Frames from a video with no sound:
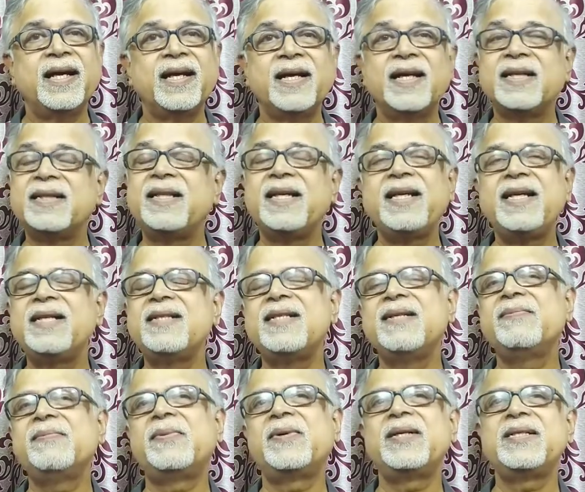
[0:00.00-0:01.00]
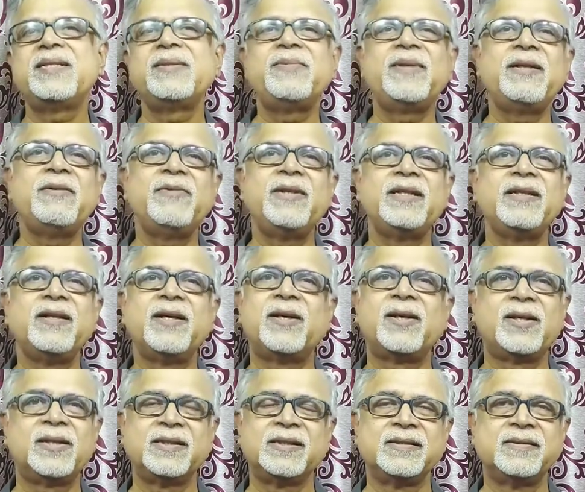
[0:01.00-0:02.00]
Nothing is impossible with
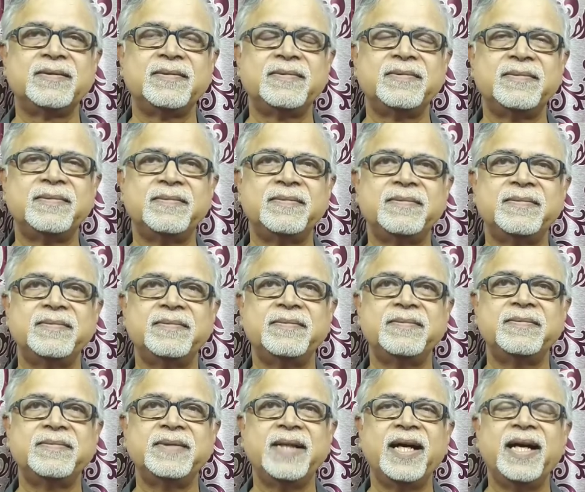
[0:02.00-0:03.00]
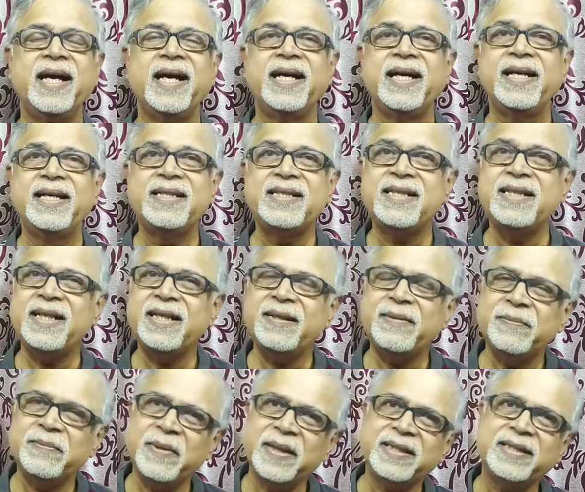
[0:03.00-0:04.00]
God. Isn't
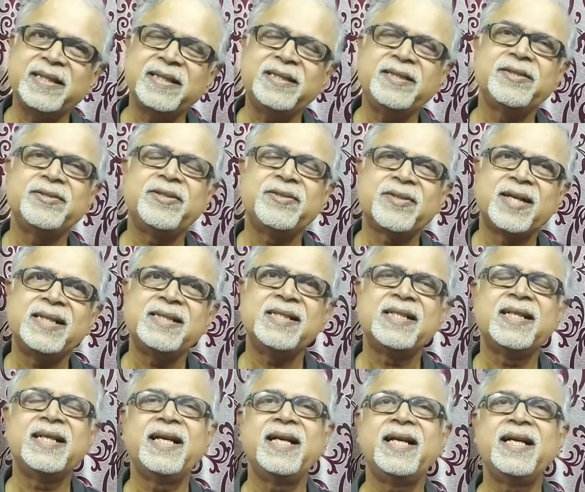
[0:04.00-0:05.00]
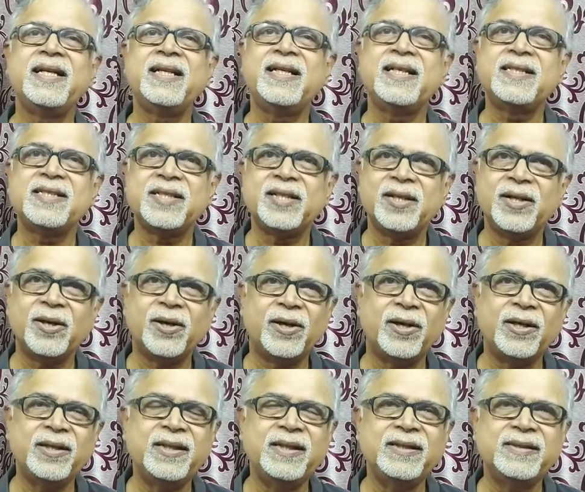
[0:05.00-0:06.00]
it better to trust in this
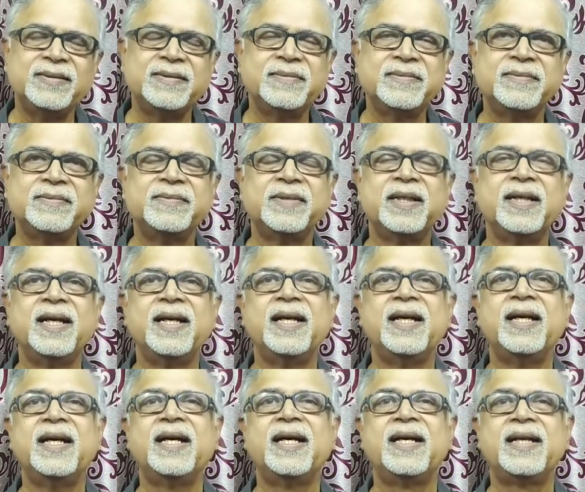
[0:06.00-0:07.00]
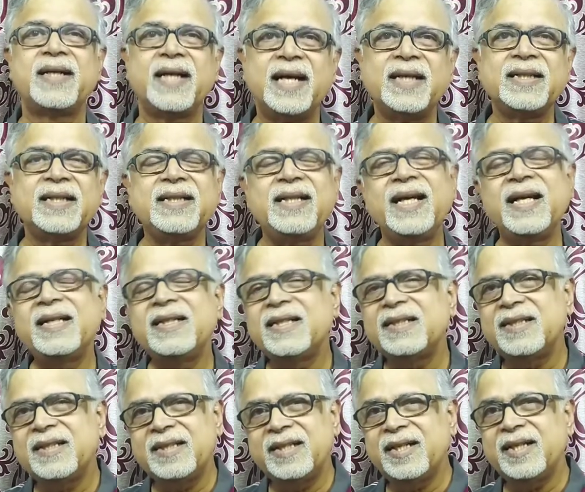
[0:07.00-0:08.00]
God rather than
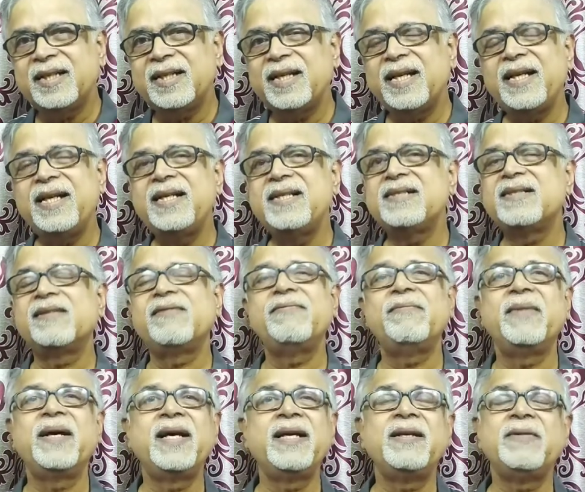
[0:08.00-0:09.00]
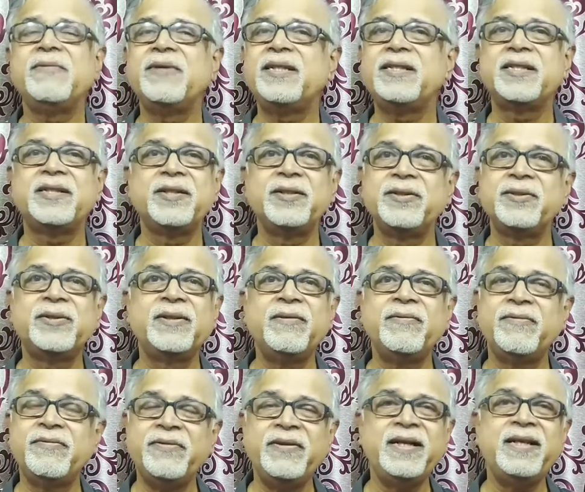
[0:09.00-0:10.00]
the theories of man which
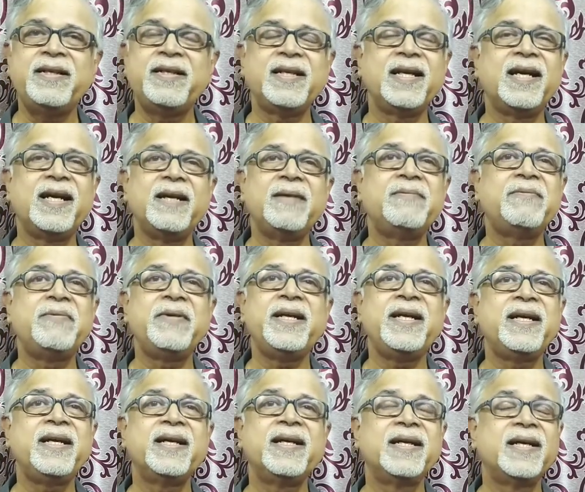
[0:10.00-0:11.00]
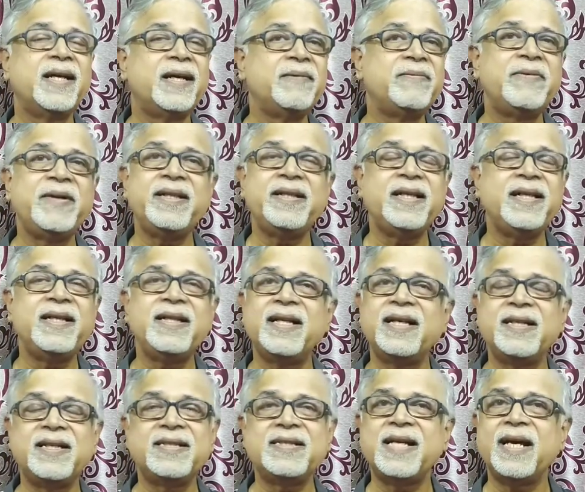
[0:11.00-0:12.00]
don't fit everything
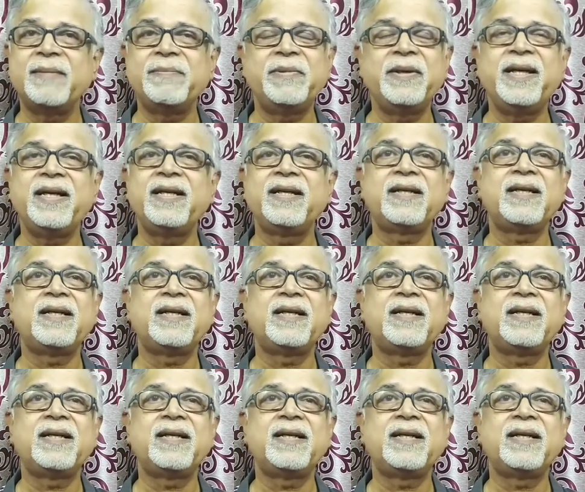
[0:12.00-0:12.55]
that is happening